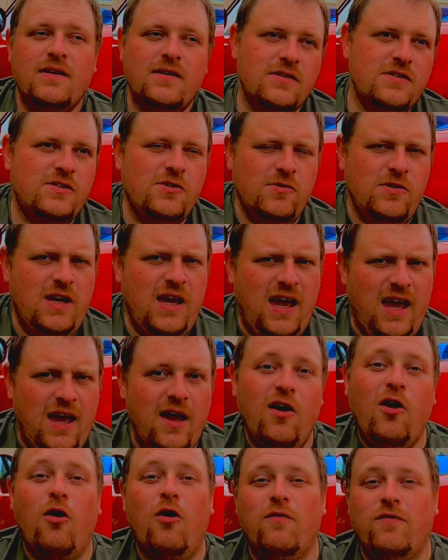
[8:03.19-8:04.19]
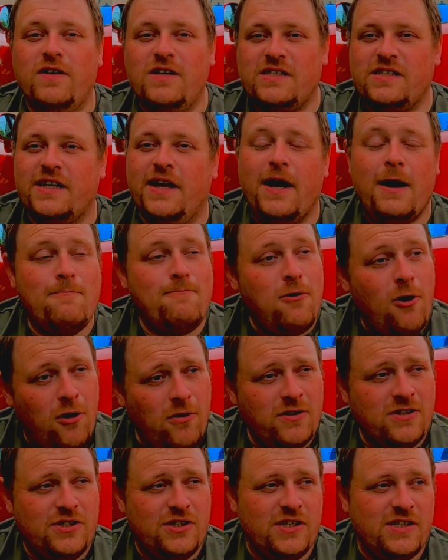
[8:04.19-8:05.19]
So yeah, obviously
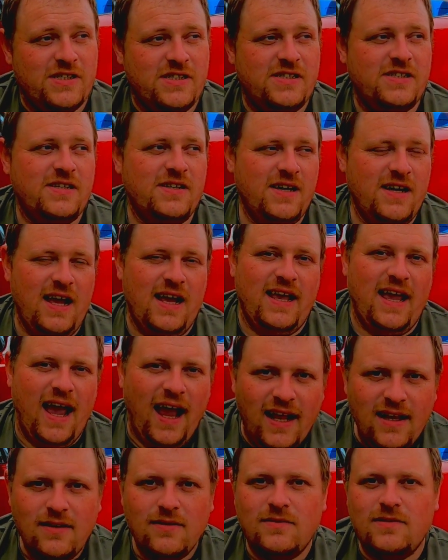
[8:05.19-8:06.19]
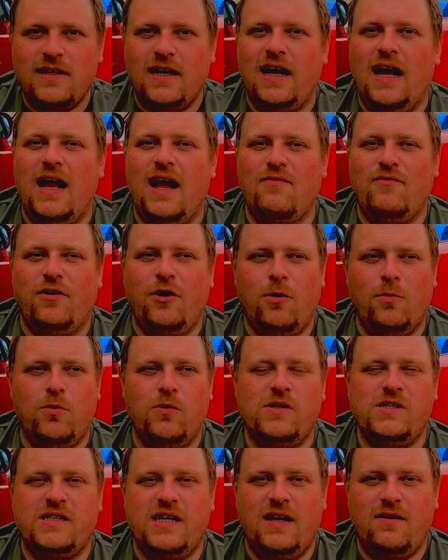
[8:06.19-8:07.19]
apologies again that I haven't
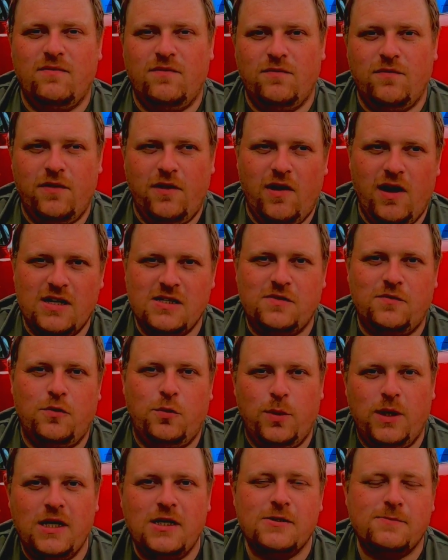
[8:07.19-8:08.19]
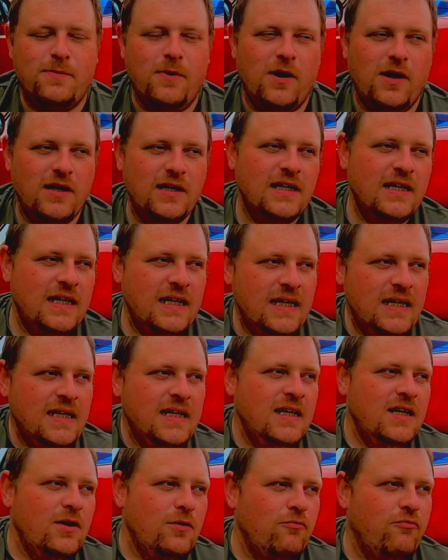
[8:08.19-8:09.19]
uploaded anything for the last few weeks, but
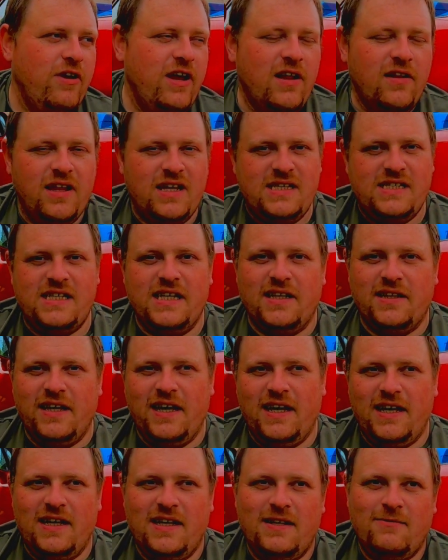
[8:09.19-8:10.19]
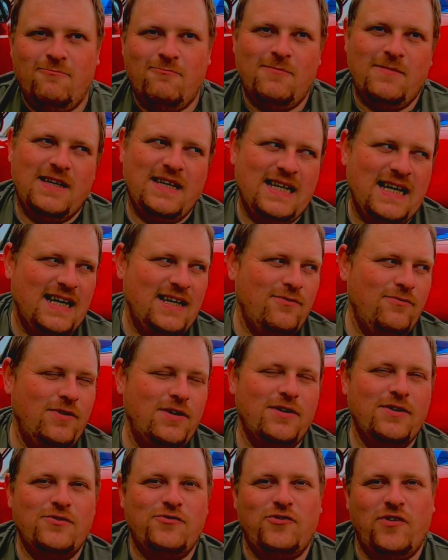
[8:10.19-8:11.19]
realistically can't
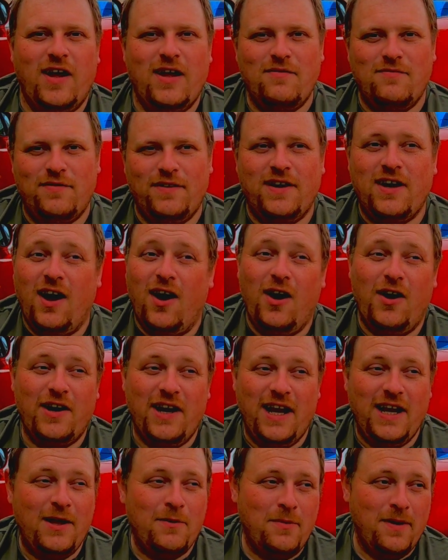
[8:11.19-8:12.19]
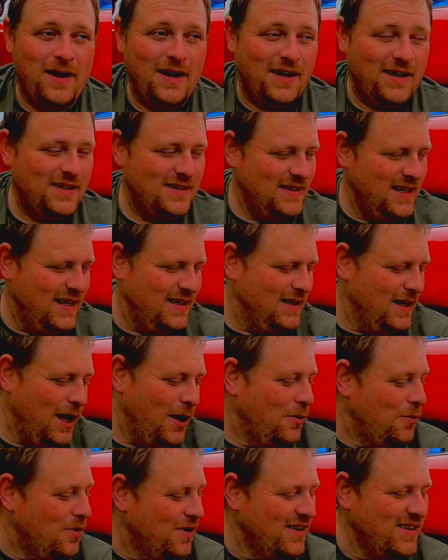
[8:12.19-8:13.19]
really drive the car anywhere
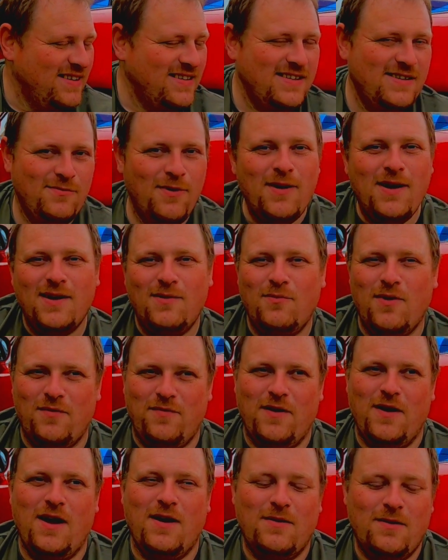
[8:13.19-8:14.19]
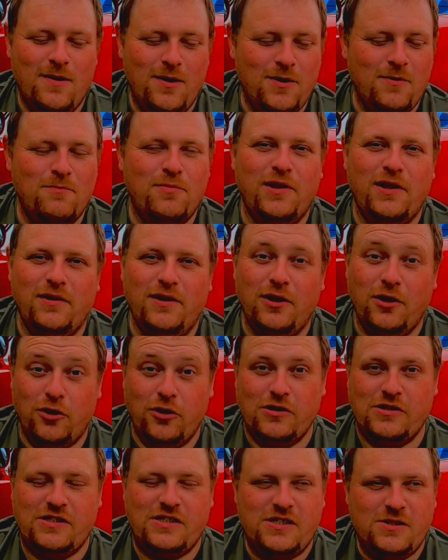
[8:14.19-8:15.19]
now with a completely
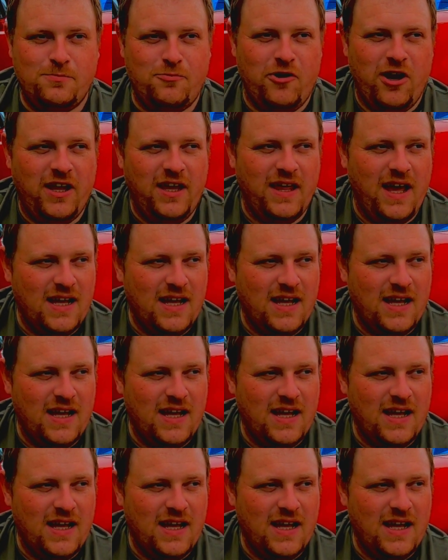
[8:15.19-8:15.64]
goosed spring.